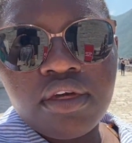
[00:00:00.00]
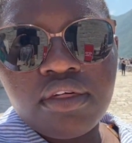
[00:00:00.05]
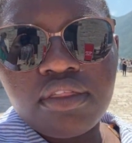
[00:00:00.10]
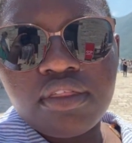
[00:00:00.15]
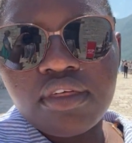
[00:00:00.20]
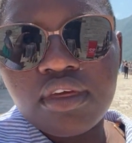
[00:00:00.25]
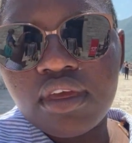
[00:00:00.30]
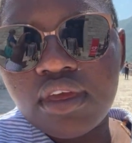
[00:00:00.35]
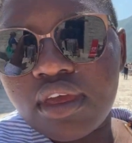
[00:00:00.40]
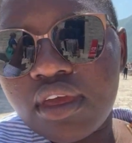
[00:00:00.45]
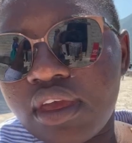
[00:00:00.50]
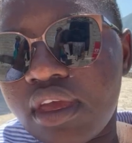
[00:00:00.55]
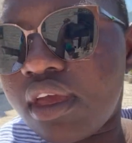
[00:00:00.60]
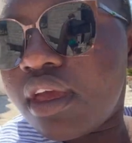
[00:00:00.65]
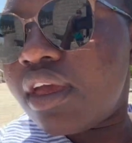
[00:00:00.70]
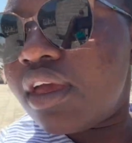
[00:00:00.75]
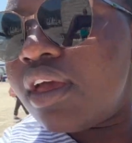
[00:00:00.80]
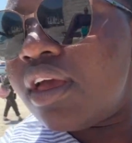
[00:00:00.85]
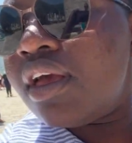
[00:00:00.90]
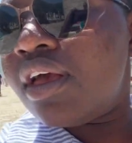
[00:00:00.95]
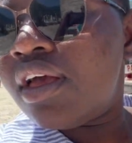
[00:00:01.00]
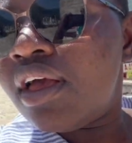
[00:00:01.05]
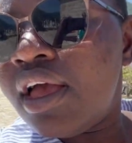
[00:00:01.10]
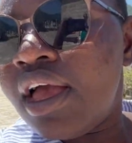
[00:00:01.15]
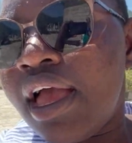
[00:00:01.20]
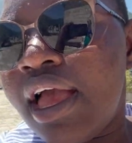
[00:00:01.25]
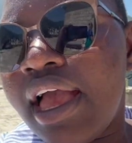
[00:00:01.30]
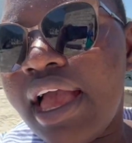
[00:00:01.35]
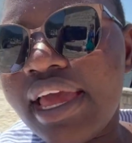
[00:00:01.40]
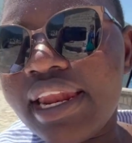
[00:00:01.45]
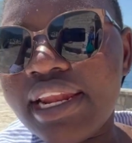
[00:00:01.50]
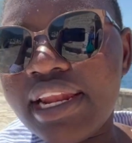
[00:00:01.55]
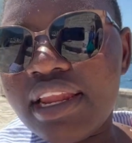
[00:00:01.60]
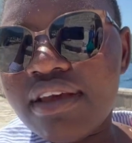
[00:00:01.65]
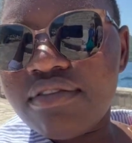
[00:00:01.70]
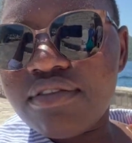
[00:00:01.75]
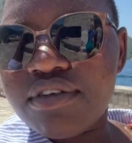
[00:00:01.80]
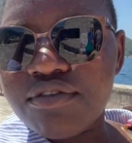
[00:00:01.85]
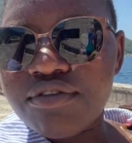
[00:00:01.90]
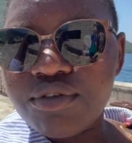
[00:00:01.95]
there at
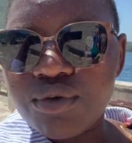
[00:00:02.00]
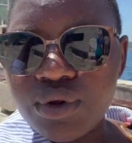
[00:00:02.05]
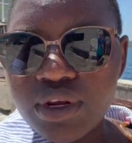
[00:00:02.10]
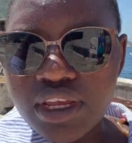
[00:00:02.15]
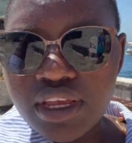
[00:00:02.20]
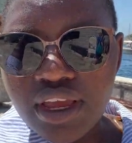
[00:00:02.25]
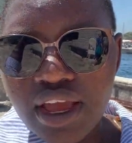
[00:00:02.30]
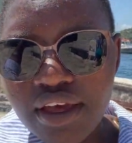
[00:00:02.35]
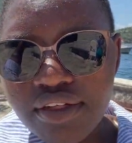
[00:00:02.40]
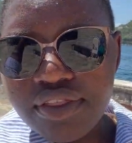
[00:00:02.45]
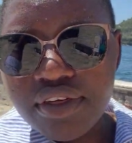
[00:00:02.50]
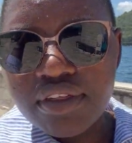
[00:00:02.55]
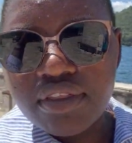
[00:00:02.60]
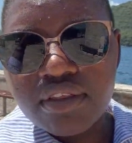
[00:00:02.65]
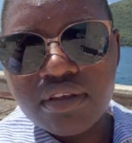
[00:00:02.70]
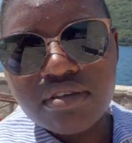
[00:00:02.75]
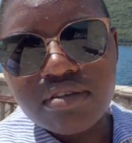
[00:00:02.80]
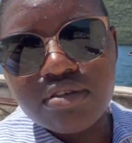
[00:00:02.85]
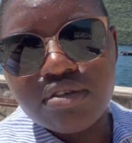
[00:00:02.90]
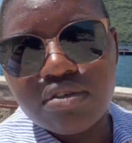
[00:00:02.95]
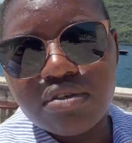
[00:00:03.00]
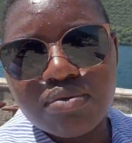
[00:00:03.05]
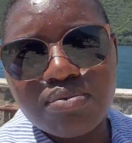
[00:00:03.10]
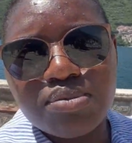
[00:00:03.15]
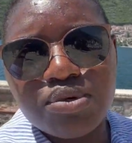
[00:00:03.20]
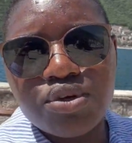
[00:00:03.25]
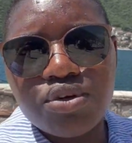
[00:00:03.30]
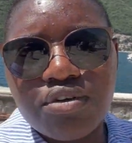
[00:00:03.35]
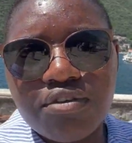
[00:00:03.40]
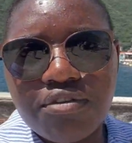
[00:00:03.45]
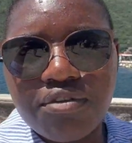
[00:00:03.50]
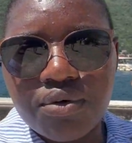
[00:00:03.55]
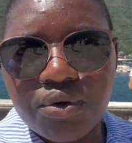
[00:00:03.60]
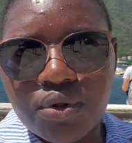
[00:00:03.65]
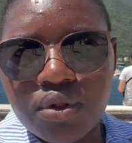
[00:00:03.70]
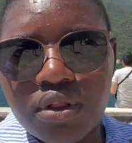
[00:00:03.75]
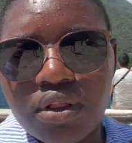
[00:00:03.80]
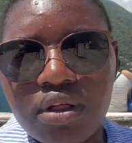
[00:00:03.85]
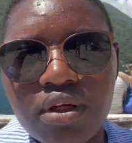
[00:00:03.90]
11:40. I think this is beautiful.